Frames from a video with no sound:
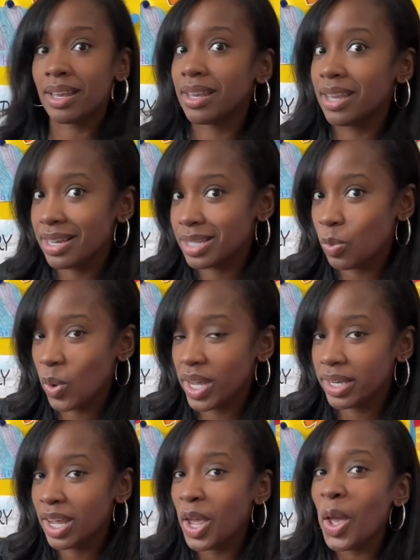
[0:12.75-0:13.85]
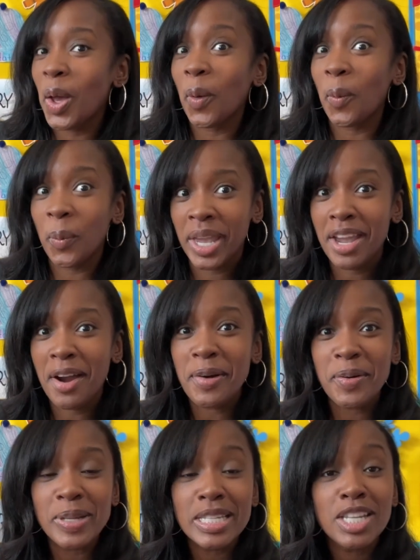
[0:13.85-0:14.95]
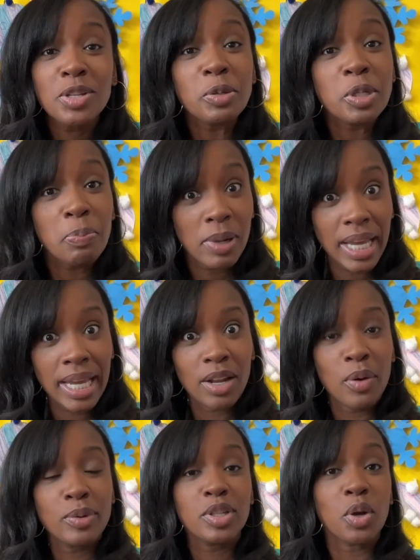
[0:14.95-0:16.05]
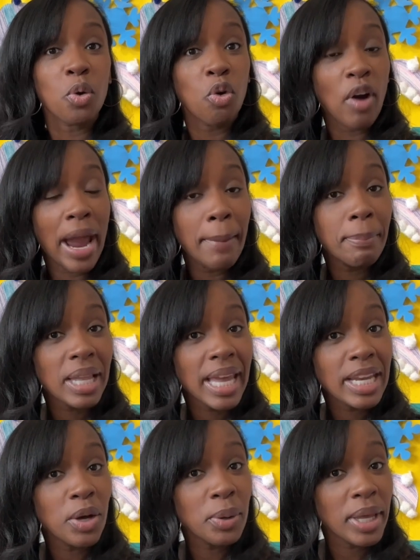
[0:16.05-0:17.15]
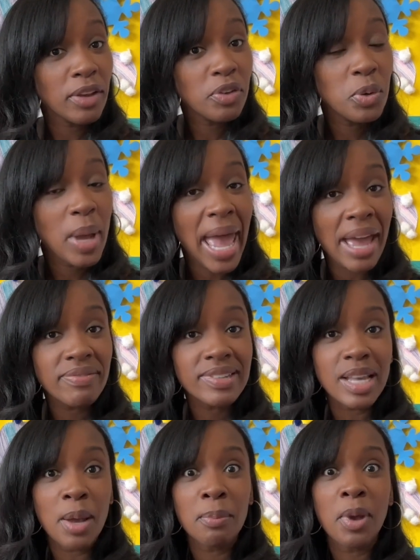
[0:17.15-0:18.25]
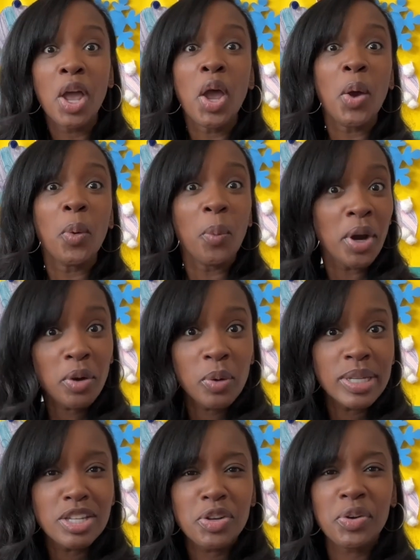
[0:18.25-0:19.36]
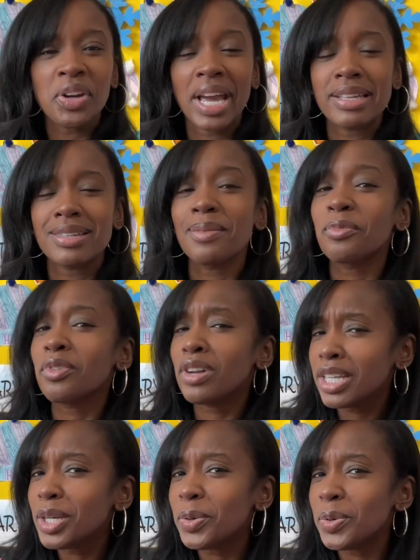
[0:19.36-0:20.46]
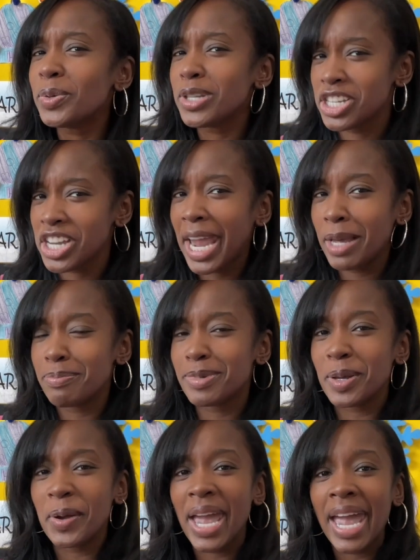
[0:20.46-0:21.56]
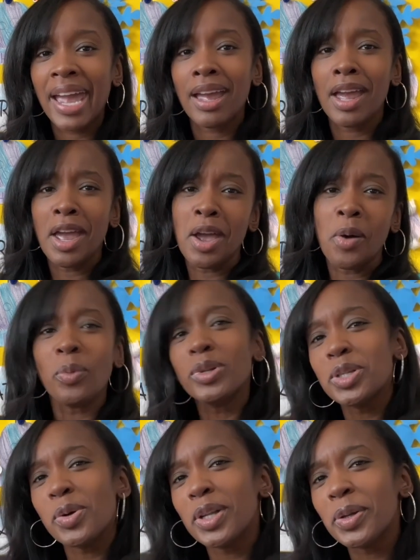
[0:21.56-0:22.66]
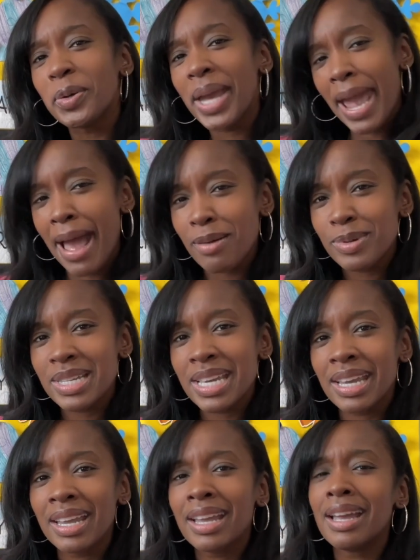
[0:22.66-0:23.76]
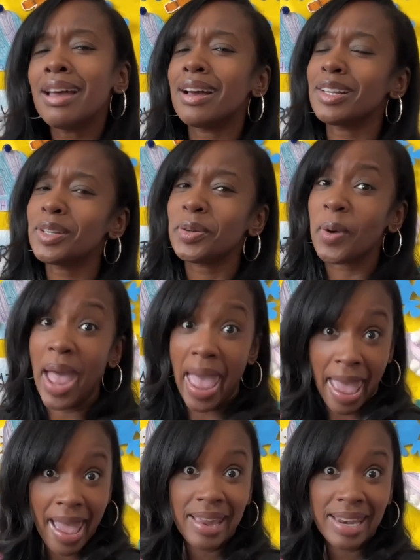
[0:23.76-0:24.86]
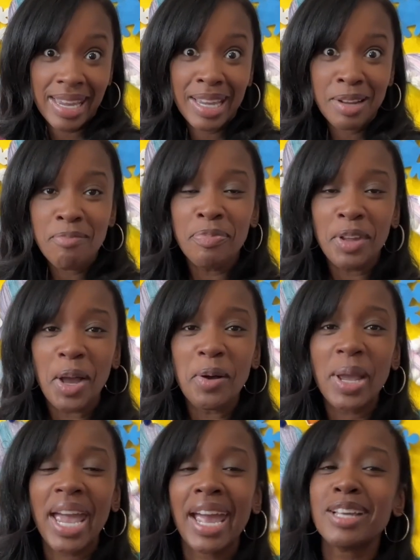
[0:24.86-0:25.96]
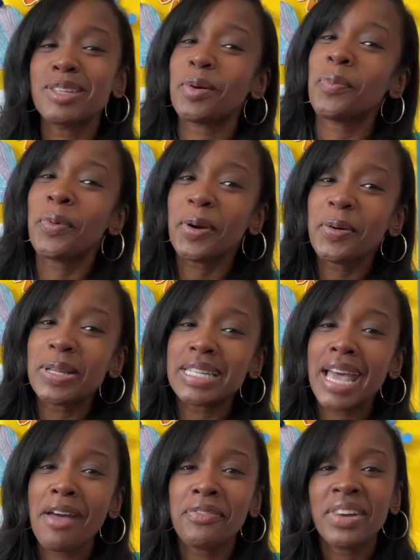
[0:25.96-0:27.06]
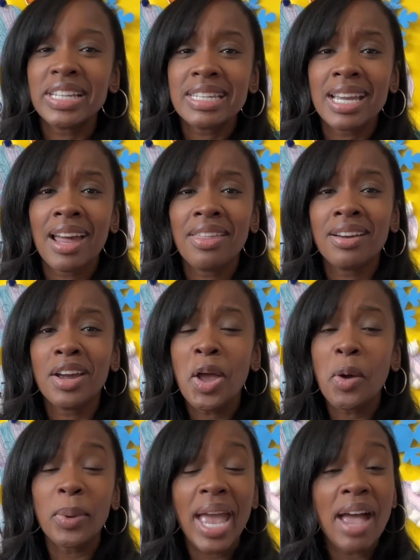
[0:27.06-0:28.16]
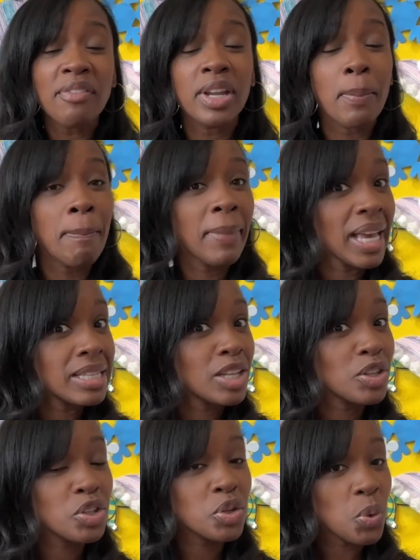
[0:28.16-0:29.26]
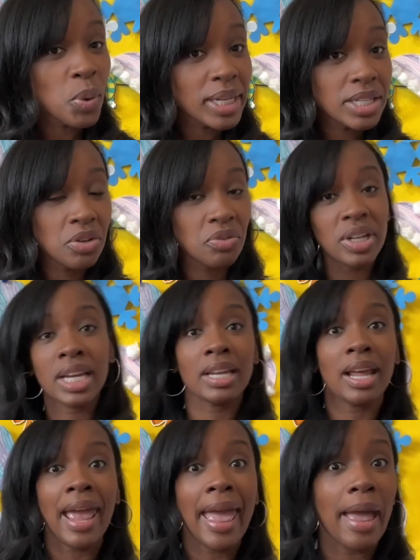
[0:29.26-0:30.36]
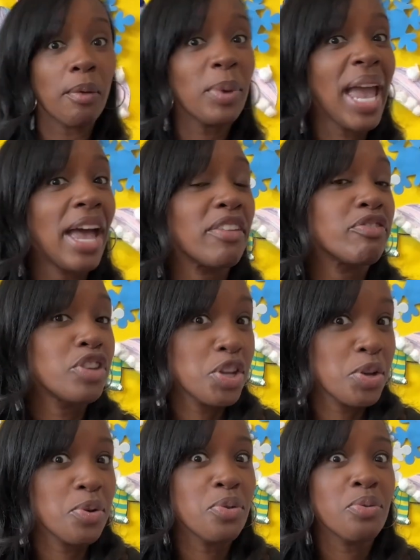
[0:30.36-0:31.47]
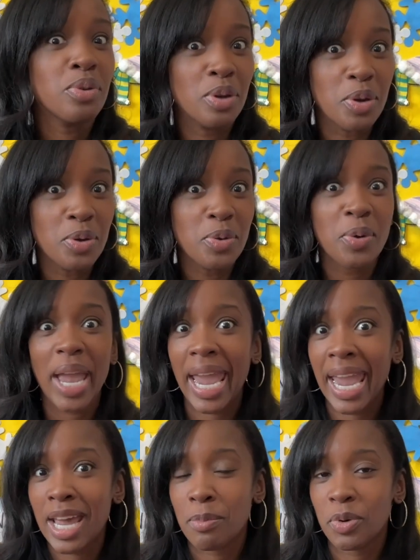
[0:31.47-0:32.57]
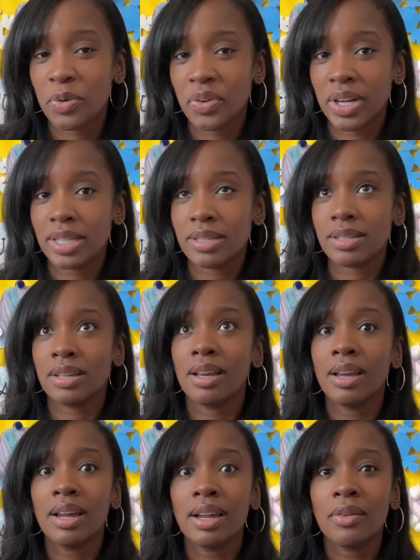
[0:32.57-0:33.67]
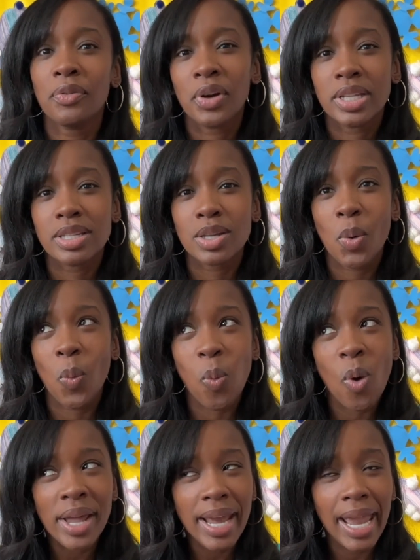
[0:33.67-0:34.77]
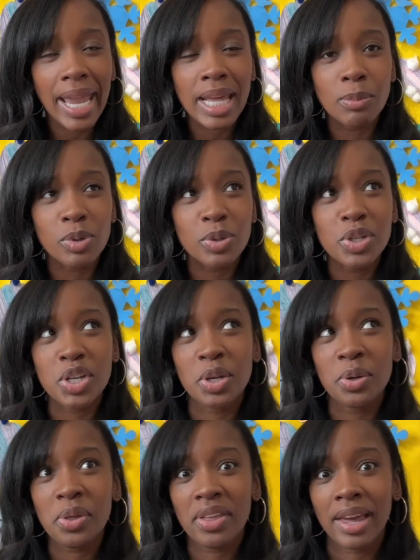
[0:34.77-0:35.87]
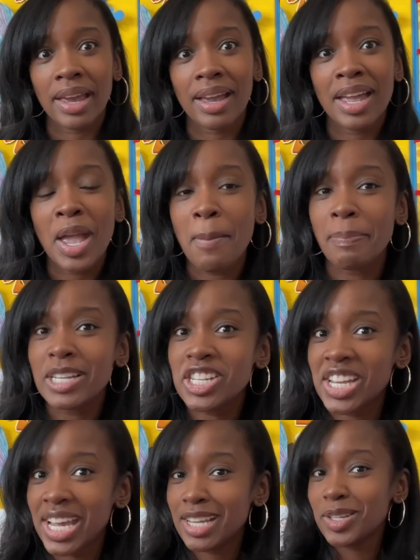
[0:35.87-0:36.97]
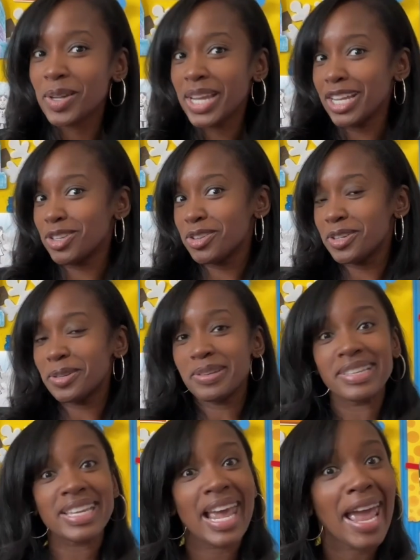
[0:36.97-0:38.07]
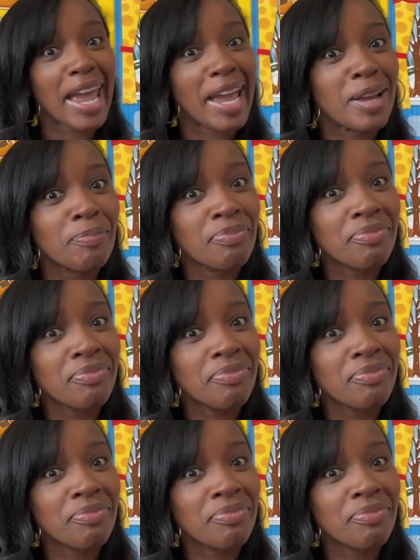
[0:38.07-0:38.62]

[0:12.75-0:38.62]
Guess what? we are going to use Play-Doh, so grab Play-Doh if you have some. We're going to create some really cool shapes, okay? We'll do a little counting, a little adding, Okay, so we're going to have fun together. We have an amazing story to read, and we have two new animal friends. Friends, what animal do you think Miss Shannon is going to introduce today?